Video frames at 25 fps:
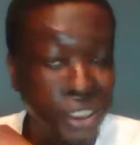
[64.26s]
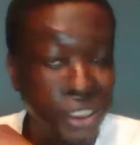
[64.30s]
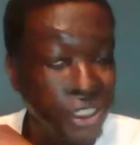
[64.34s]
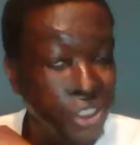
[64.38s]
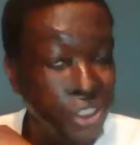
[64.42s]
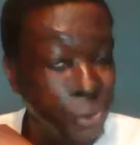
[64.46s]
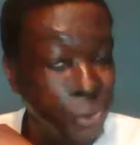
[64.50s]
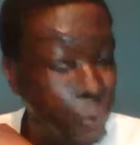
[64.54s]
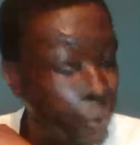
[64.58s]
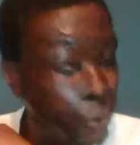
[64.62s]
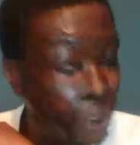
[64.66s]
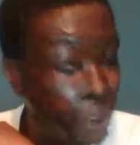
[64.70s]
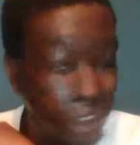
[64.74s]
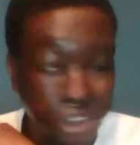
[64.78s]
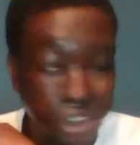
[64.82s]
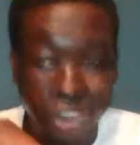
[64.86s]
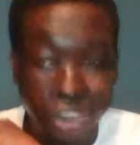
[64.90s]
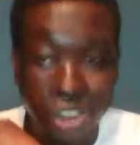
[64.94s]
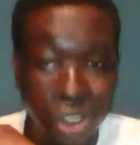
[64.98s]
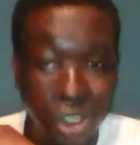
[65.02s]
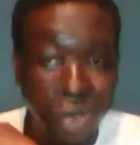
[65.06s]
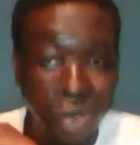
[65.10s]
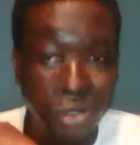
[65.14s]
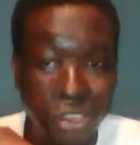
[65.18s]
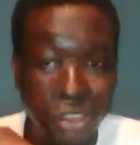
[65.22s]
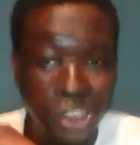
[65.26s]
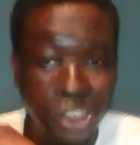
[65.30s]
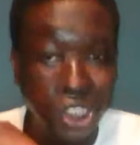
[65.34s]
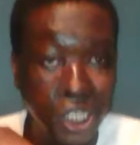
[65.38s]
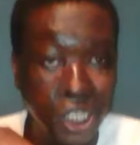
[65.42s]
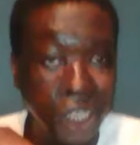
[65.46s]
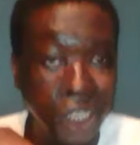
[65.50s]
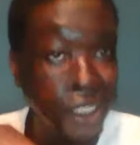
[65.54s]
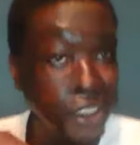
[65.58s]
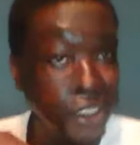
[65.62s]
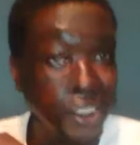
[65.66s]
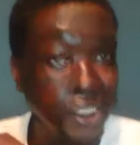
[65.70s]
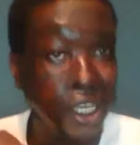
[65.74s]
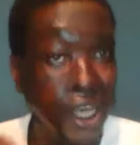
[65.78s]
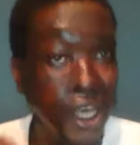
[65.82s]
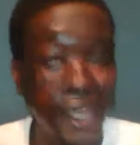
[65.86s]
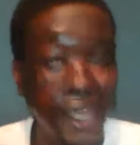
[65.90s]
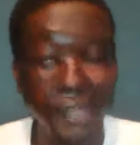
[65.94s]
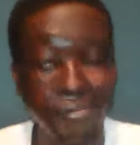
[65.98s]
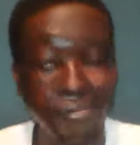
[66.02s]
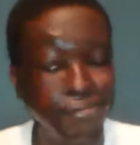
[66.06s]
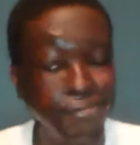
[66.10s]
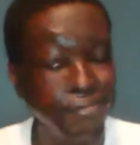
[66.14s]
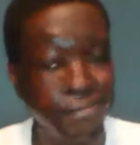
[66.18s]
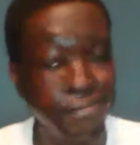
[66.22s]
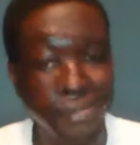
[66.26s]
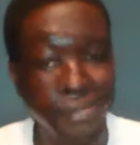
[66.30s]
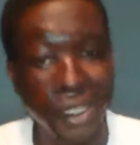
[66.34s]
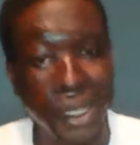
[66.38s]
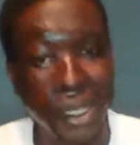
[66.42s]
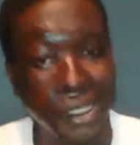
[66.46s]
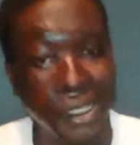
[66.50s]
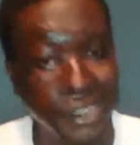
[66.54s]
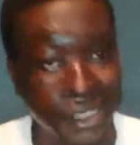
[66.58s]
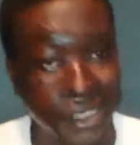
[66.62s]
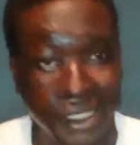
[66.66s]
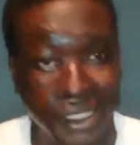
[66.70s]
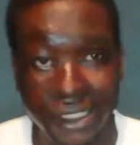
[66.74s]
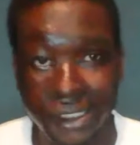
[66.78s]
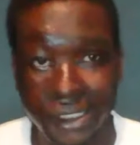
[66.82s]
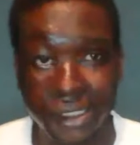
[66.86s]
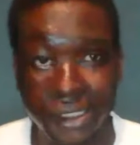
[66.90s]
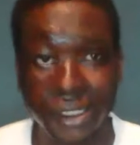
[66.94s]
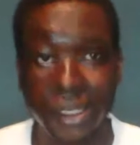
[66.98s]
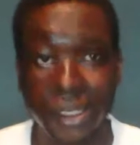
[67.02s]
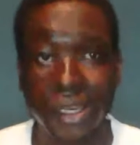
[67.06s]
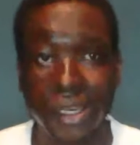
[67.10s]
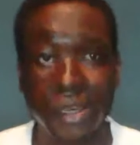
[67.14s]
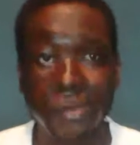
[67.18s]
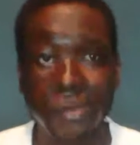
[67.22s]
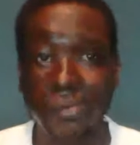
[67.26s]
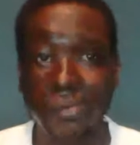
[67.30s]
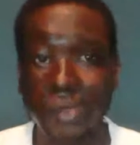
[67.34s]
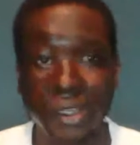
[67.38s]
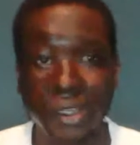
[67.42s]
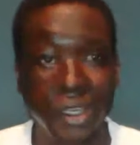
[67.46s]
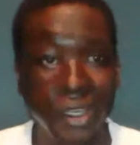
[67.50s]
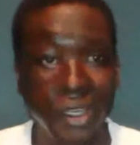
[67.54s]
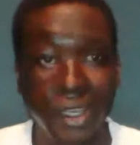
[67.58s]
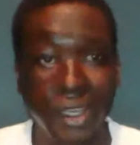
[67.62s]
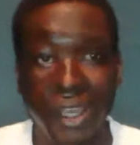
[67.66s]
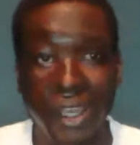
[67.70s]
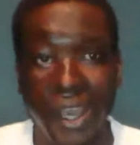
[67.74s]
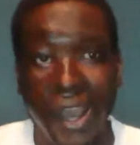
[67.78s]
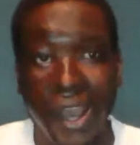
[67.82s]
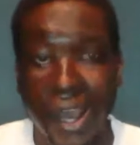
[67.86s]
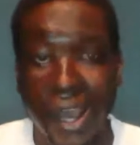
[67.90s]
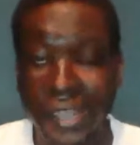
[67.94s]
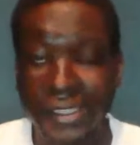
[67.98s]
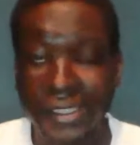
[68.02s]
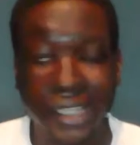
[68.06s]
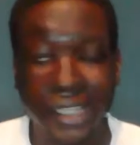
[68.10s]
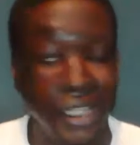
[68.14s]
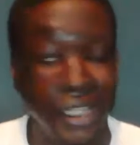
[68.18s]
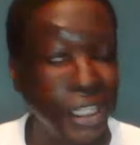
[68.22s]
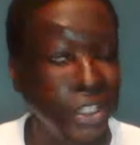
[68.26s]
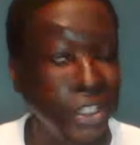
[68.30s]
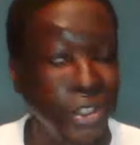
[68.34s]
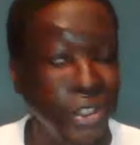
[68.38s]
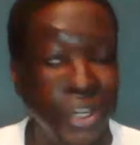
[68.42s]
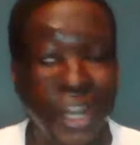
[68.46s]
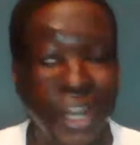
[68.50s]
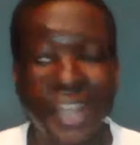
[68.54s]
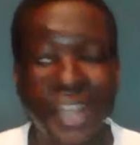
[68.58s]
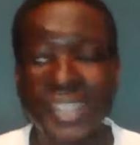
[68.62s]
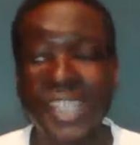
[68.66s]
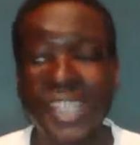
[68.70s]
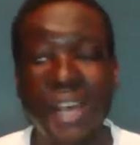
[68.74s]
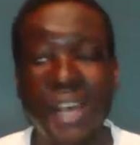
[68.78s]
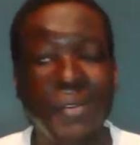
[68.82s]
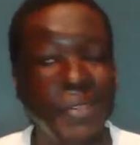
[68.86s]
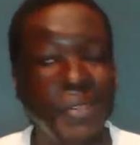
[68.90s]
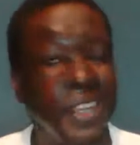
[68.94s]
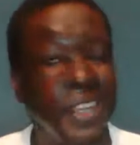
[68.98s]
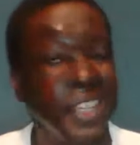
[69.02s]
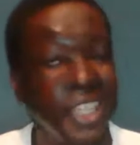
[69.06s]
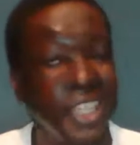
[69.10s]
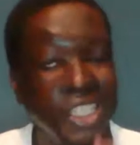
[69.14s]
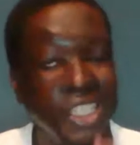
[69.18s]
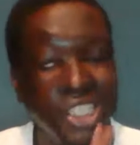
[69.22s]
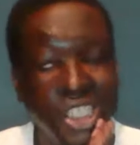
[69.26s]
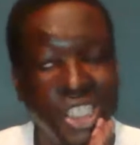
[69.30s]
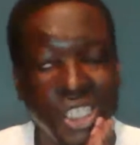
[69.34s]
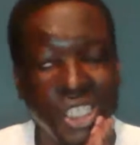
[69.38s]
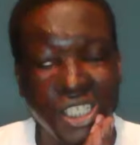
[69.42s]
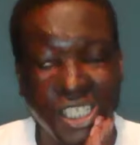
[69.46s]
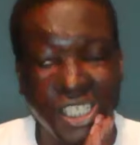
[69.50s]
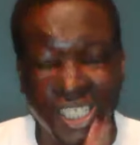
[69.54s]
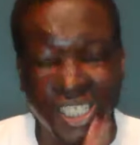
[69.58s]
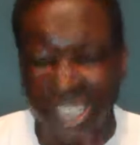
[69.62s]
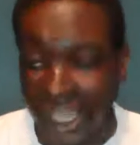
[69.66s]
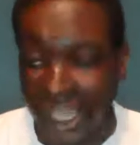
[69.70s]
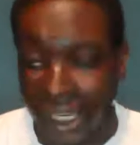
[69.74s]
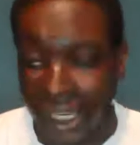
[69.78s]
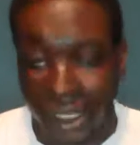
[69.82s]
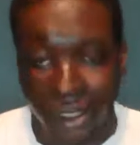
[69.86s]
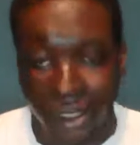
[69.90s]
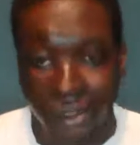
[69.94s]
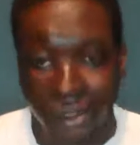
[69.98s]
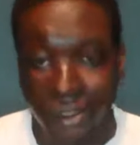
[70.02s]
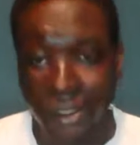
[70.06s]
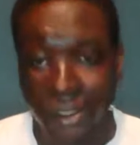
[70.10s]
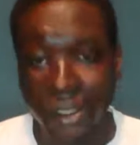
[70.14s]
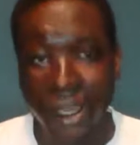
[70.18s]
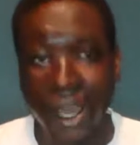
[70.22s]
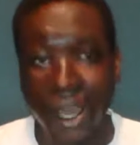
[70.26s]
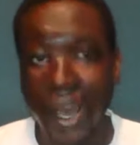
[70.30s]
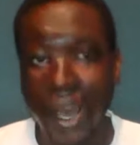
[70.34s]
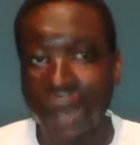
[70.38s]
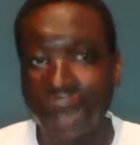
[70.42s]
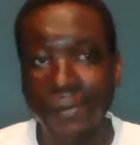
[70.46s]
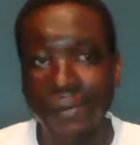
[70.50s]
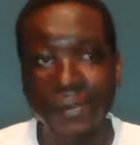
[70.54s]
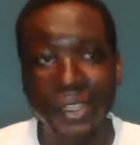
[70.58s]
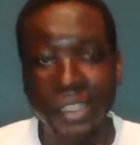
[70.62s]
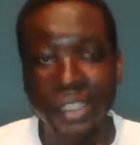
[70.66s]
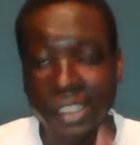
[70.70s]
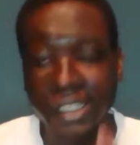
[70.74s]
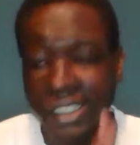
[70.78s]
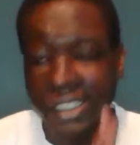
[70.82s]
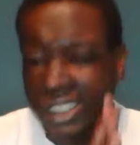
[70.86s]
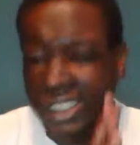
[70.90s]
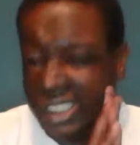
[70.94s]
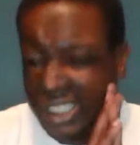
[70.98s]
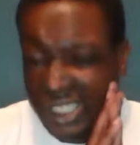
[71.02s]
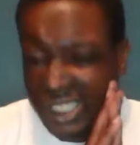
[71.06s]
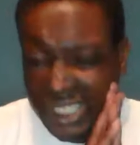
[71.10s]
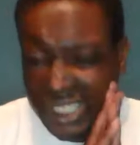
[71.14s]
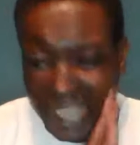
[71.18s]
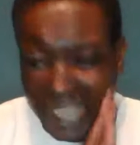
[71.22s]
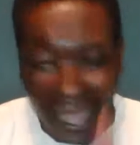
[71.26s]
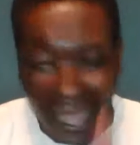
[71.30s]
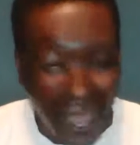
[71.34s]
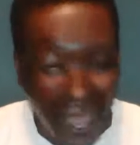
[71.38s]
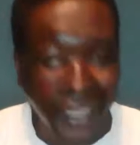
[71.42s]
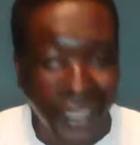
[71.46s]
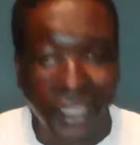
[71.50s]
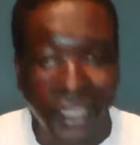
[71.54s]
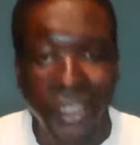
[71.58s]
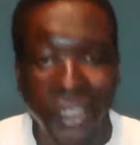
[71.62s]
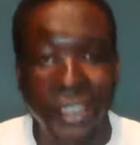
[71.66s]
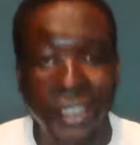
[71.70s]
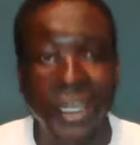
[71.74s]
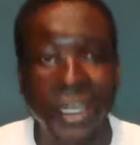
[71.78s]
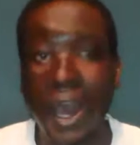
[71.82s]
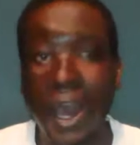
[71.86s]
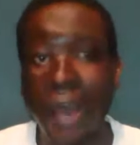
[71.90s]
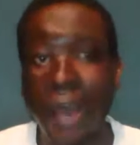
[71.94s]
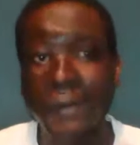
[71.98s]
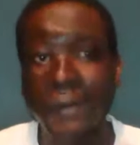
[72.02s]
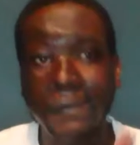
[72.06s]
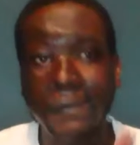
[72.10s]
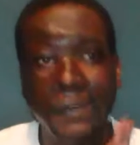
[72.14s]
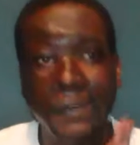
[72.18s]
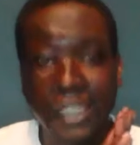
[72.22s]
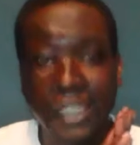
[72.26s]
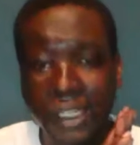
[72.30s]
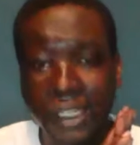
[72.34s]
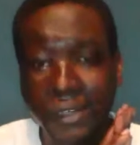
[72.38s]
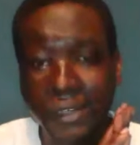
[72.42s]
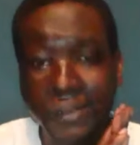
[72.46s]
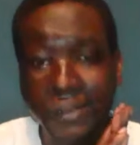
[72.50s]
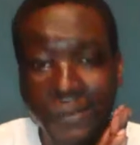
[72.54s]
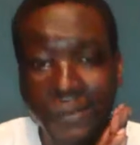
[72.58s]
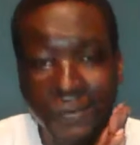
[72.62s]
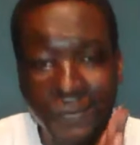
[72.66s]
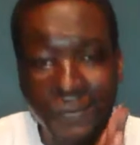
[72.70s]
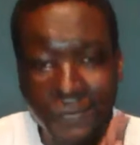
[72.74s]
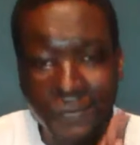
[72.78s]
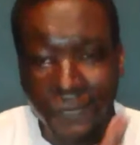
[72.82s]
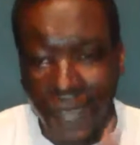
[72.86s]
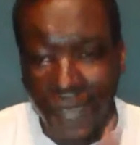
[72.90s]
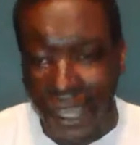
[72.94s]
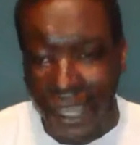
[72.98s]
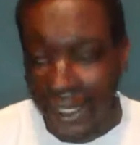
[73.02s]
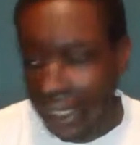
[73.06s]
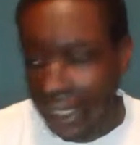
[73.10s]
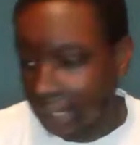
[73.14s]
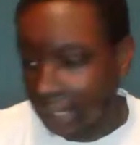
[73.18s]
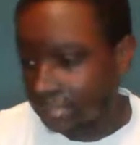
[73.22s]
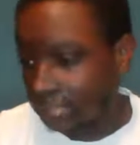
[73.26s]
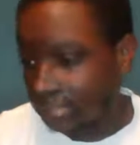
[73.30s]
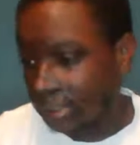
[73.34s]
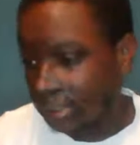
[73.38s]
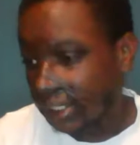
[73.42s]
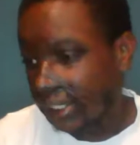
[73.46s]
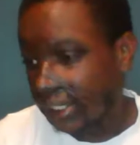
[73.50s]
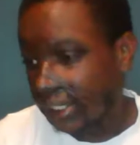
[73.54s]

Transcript: this one song tonight, and that's it there. I'm telling you guys, I'm feeling sick. I'm feeling tired. I'm feeling fed up.